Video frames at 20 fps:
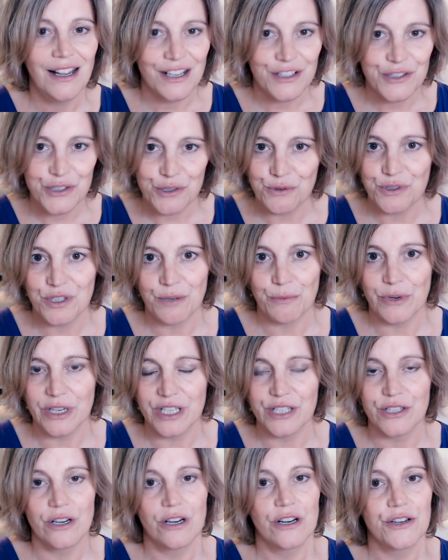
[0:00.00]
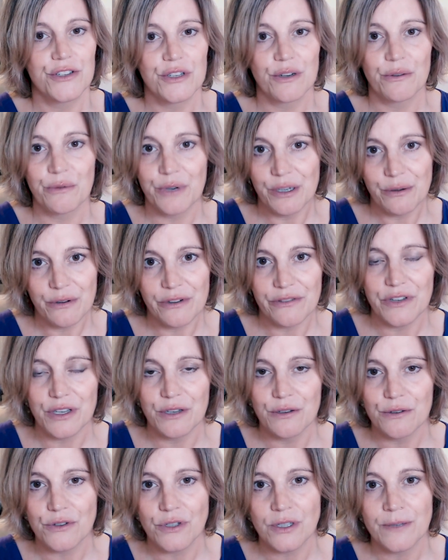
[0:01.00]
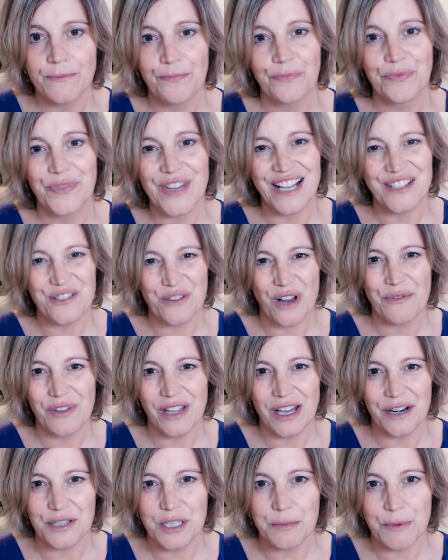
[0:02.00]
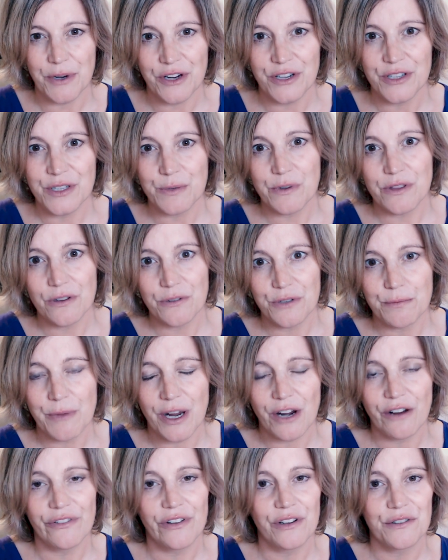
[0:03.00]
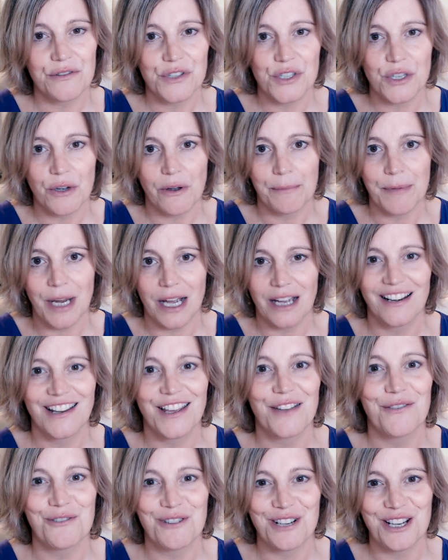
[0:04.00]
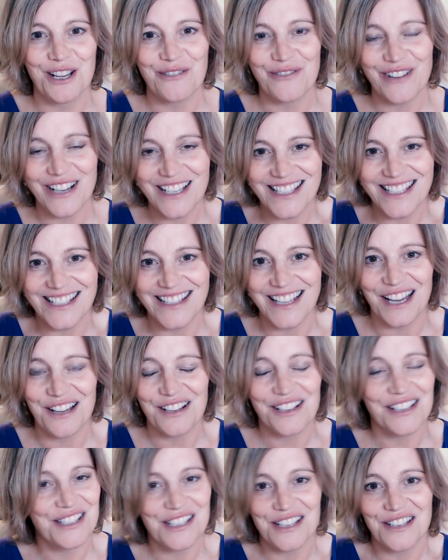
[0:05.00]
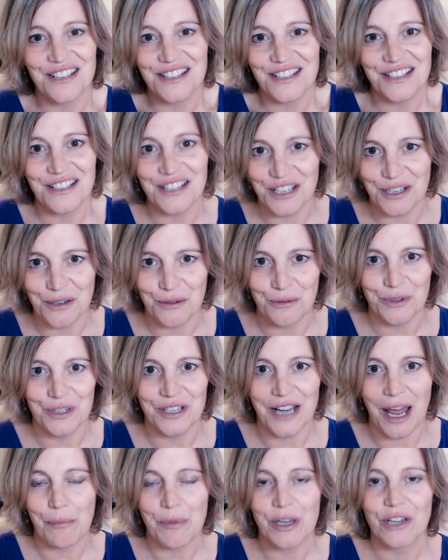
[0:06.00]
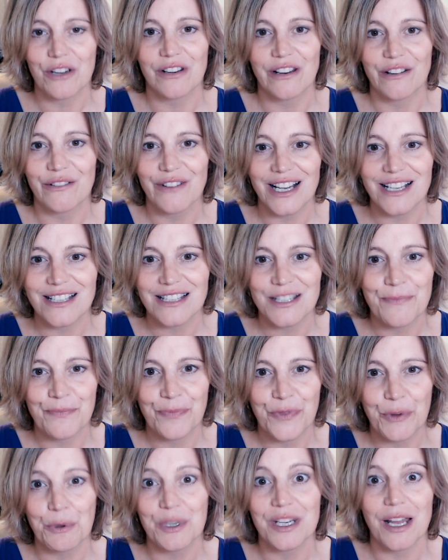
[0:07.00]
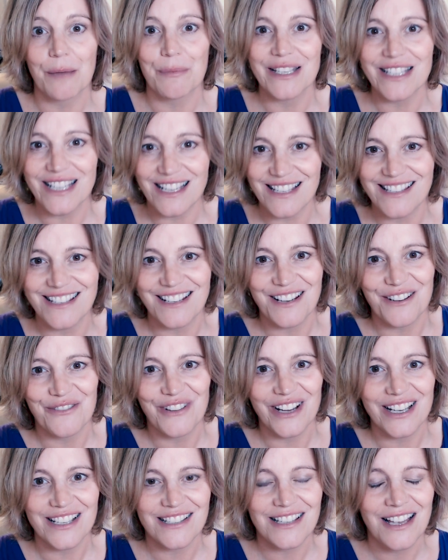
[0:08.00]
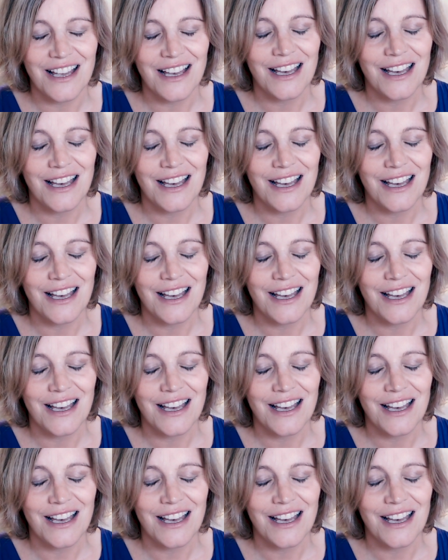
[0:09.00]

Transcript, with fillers: do some research, read reviews. I don't have a lot of experience with those microphones, so I'm not going to give you any advice on that because it, it would not be good advice. It would not be tested advice.